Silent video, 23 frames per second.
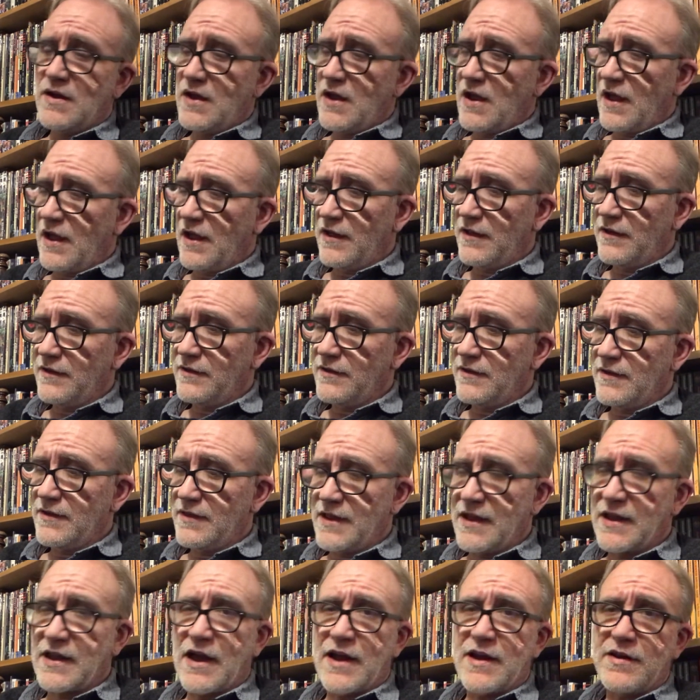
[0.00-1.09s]
And they
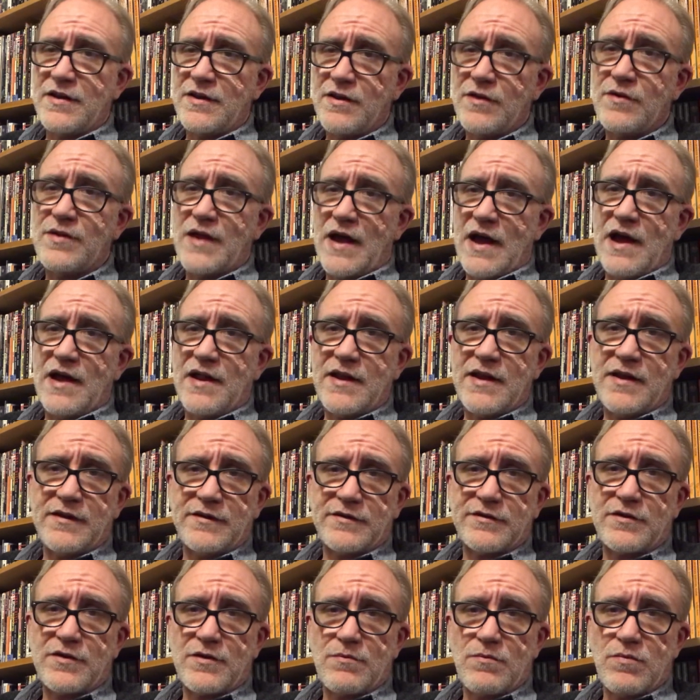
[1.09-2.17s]
kind of knew that at a
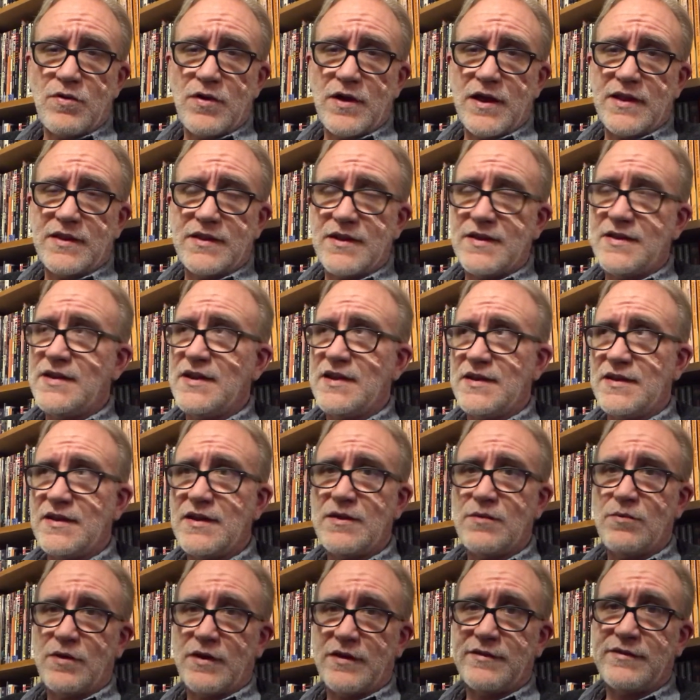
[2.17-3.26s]
certain point that D&D
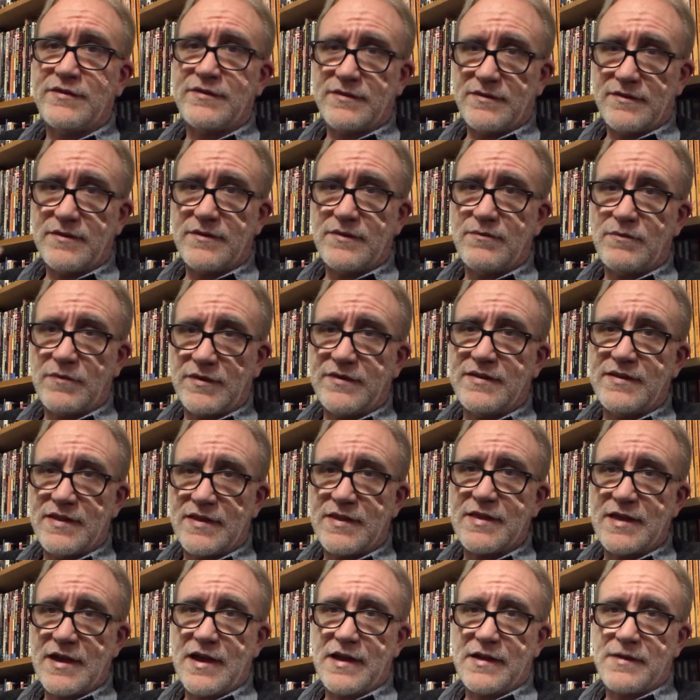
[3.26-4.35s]
was the
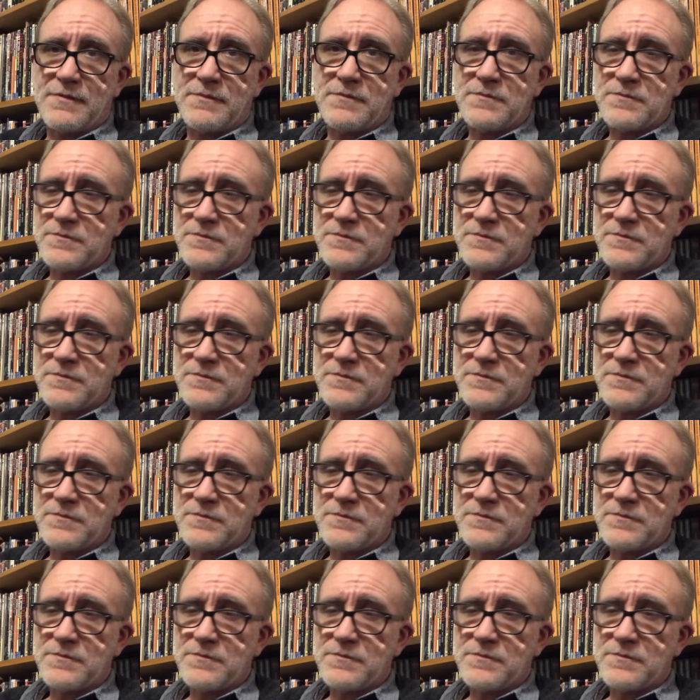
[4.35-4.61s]
thing.